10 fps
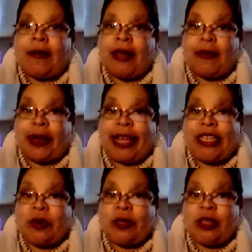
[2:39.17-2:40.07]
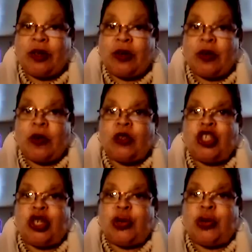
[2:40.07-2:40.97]
in place with you
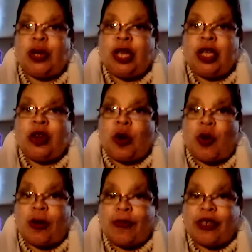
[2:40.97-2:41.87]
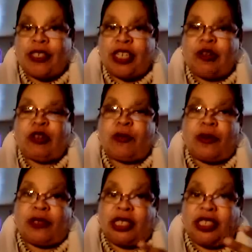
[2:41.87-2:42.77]
to, one person who's
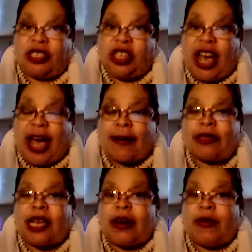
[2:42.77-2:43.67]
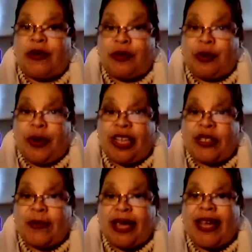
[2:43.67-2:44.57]
posting the jobs and reviewing
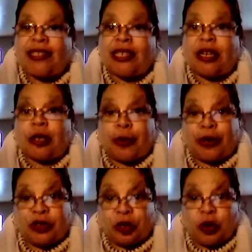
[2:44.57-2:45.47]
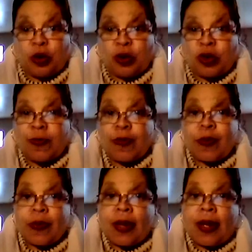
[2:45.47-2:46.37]
resumes, another person who's
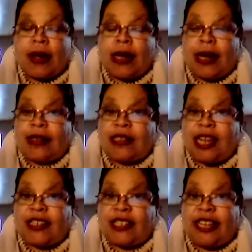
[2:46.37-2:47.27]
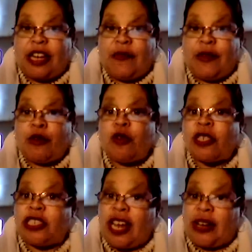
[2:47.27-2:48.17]
scheduling
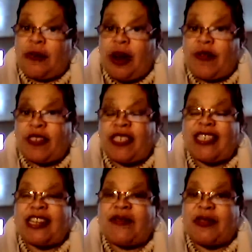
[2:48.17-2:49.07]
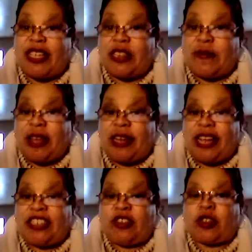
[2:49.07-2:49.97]
interviews and checking references and things of that
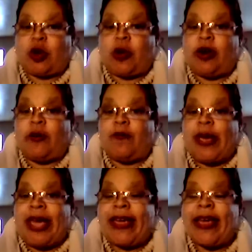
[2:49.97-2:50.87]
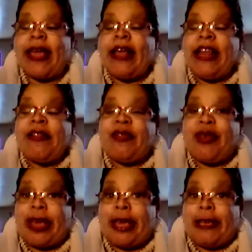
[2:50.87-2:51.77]
nature. So it'll make
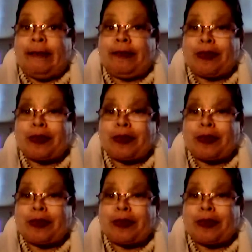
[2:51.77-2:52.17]
the